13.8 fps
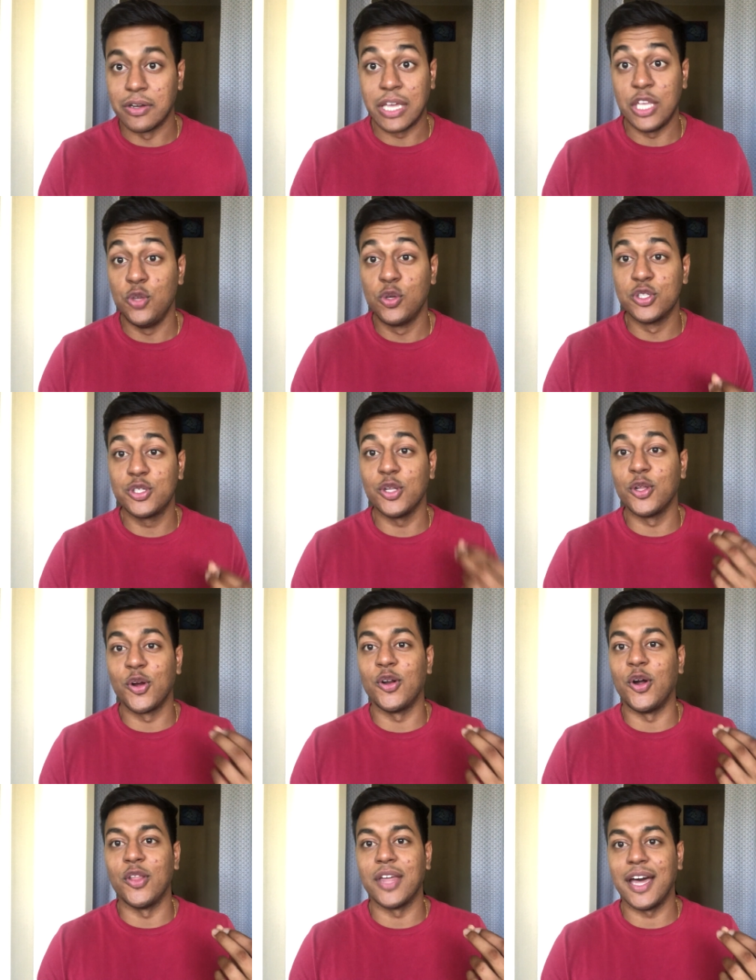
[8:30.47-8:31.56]
Okay, you can still
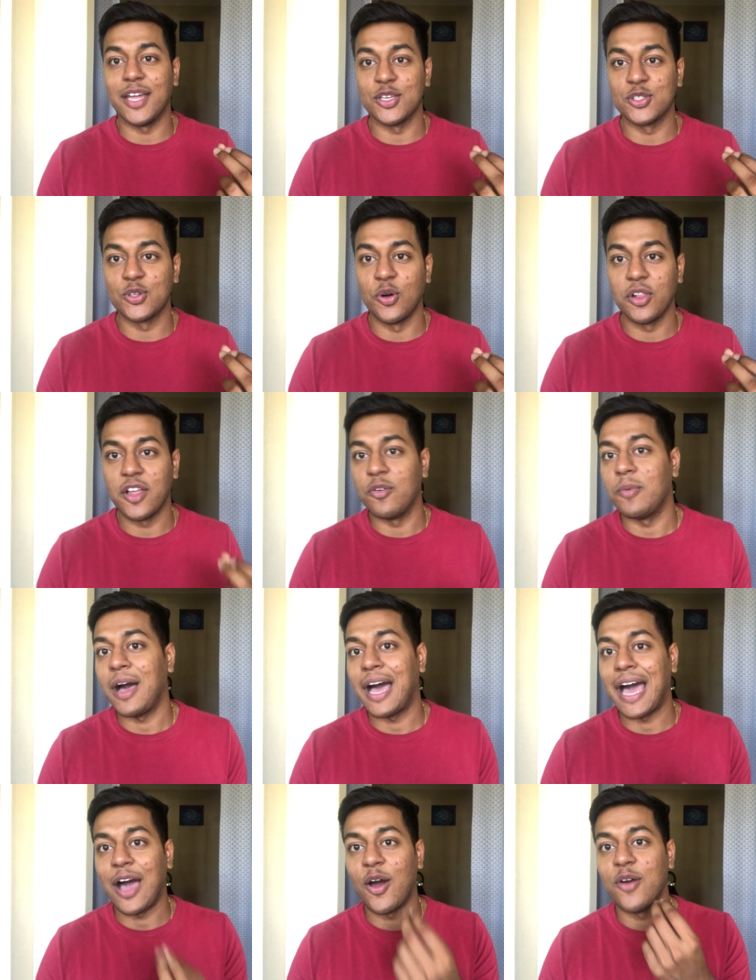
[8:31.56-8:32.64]
learn all that at a soul level, but
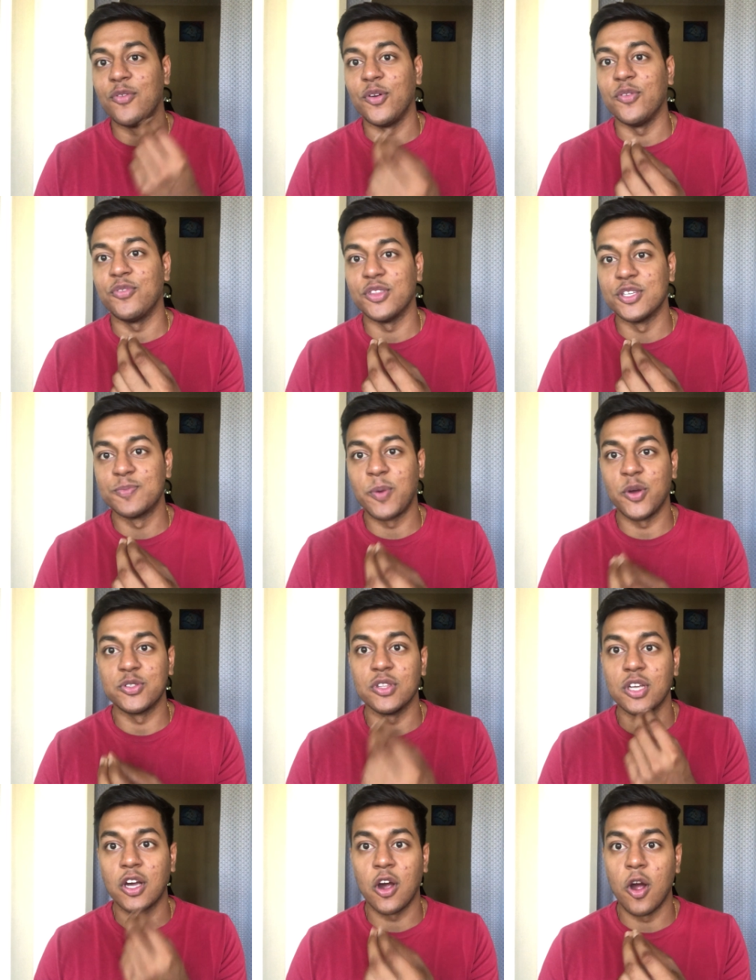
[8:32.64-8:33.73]
however, for this
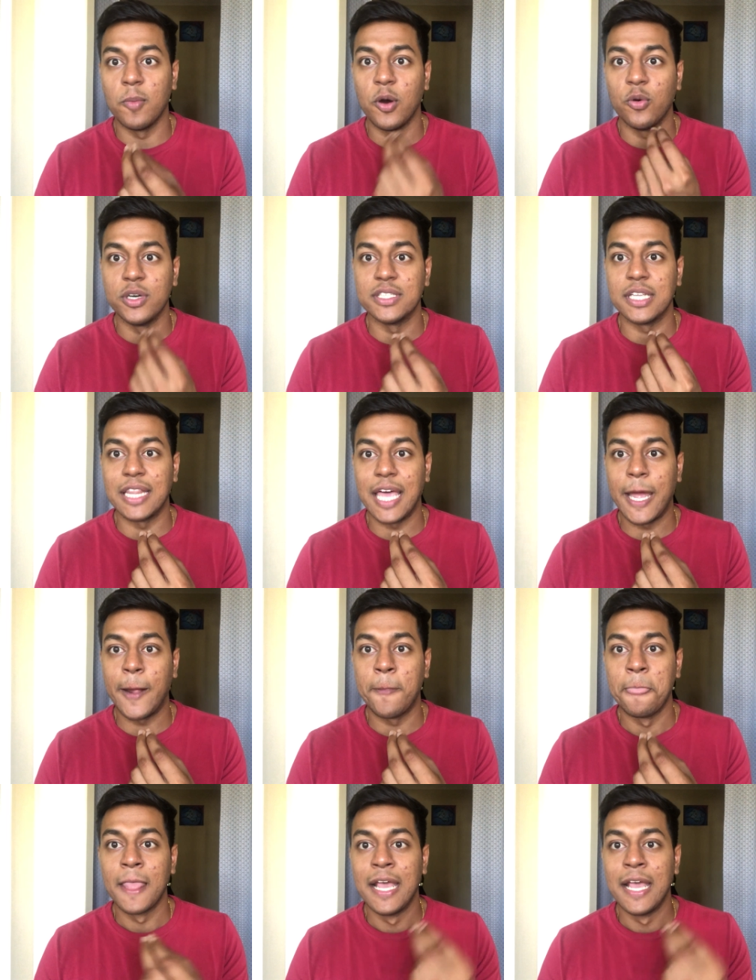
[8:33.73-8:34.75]
person, the karma wasn't there